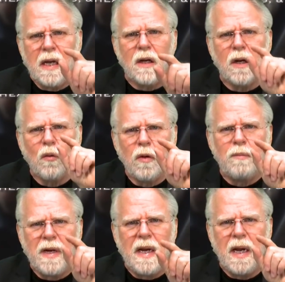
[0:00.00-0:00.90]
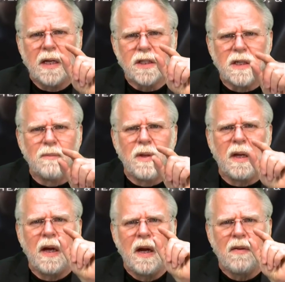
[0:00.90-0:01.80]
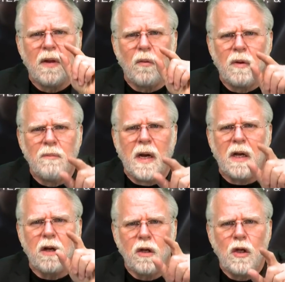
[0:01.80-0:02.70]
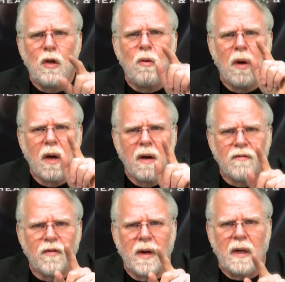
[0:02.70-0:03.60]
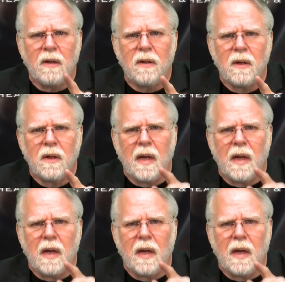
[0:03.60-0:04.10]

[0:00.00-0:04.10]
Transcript: it would be something that would make you afraid.